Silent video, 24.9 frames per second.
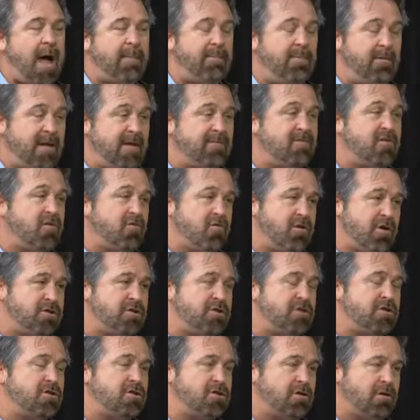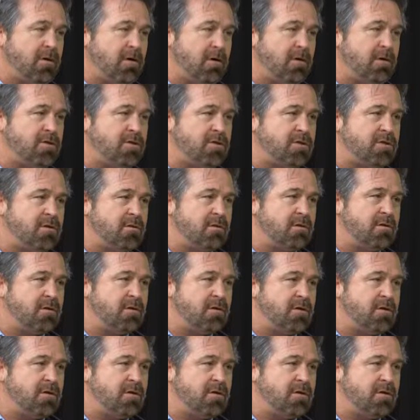I believe the Christian church